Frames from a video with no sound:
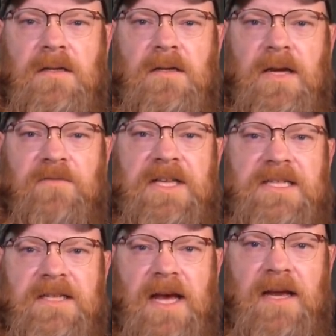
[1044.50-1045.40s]
if the
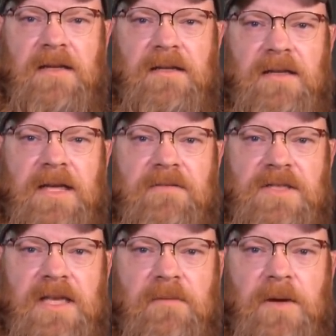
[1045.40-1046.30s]
state gives
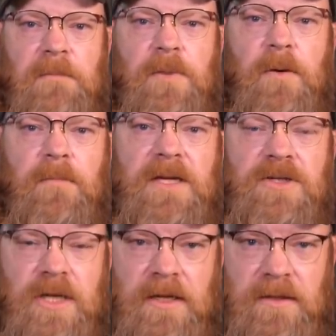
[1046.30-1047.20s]
them
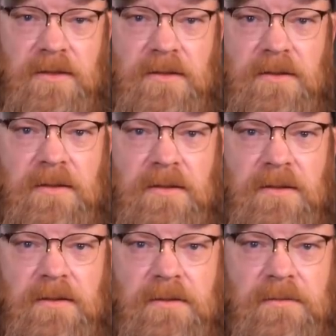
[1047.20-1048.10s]
permission
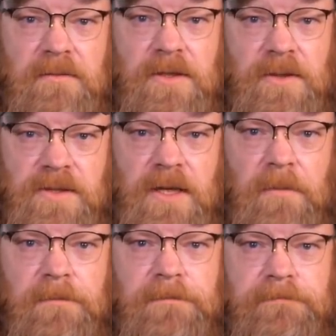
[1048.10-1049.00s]
to do so,
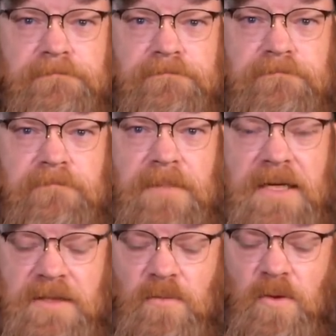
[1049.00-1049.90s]

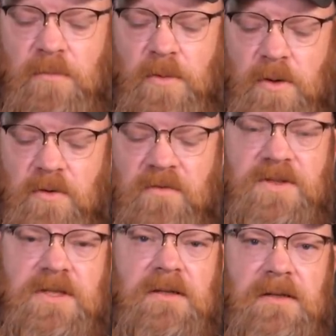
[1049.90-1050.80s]
because it
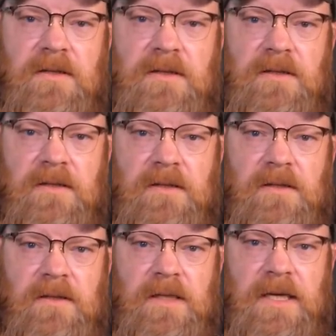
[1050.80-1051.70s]
removes
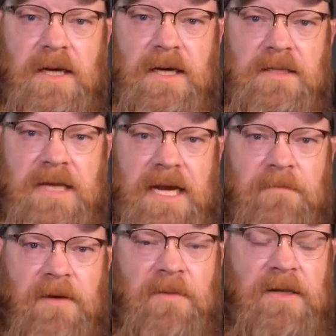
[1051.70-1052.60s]
the uh, Second
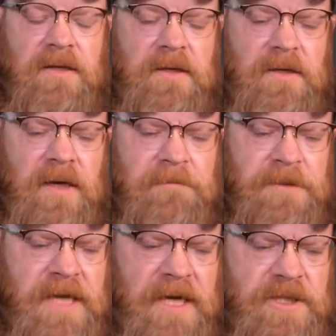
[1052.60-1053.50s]
Amendment uh,
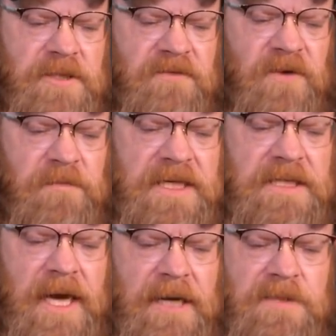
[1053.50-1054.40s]
protections from these
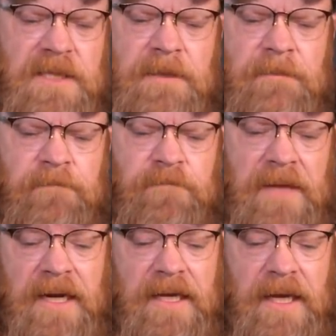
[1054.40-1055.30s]
items
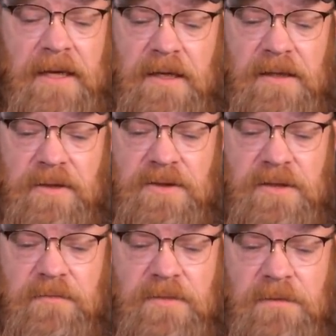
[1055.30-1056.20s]
and again declares
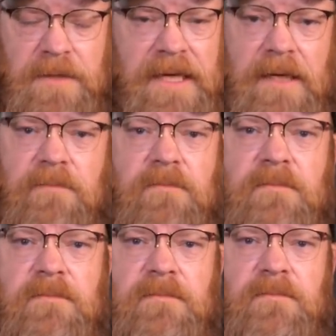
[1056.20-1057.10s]
them to be
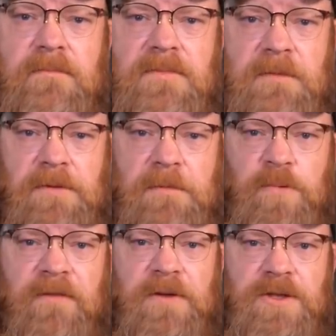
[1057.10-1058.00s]
simply
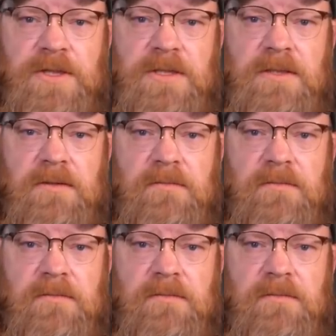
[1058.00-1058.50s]
privileges.